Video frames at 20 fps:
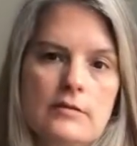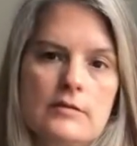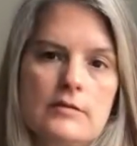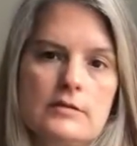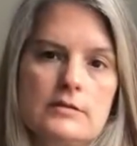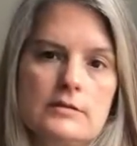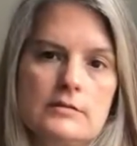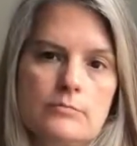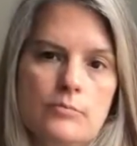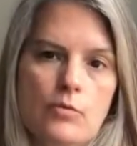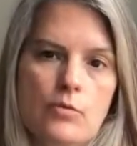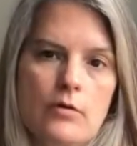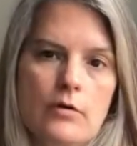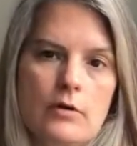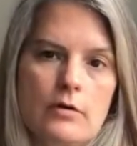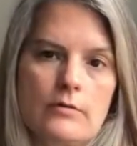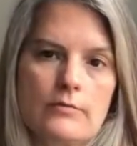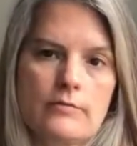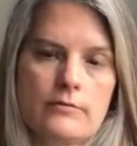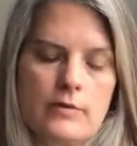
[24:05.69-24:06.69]
the
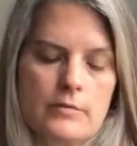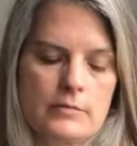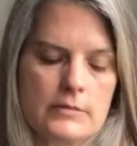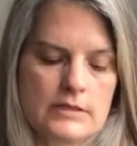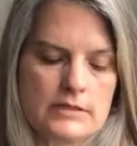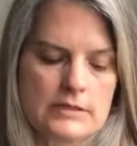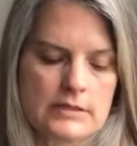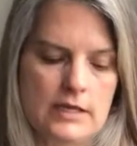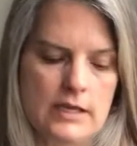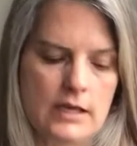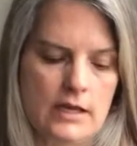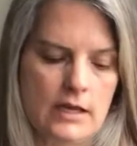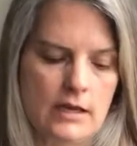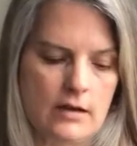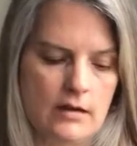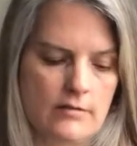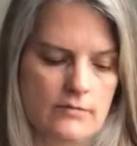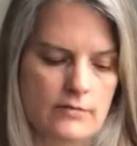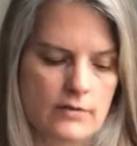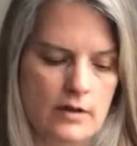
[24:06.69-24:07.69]
support from this
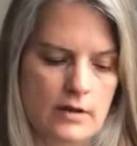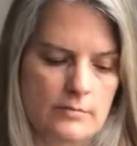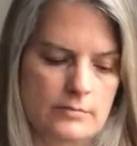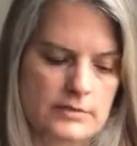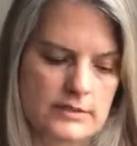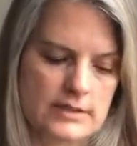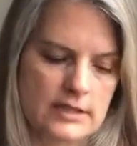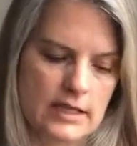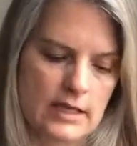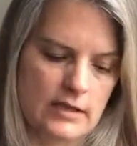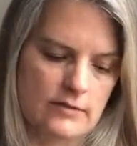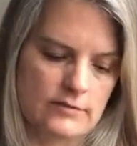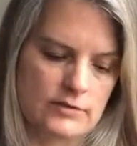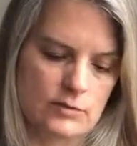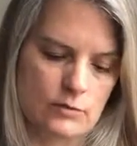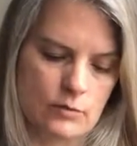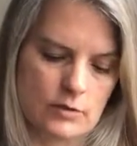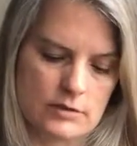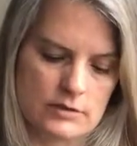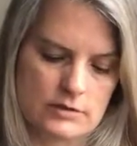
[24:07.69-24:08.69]
King of Cups, King of
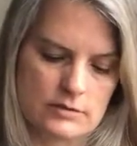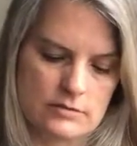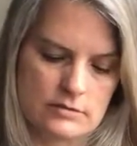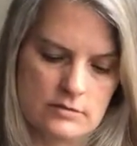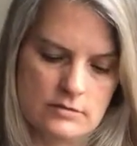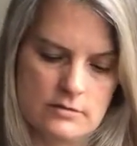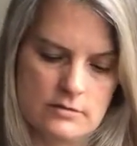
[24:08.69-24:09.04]
Swords.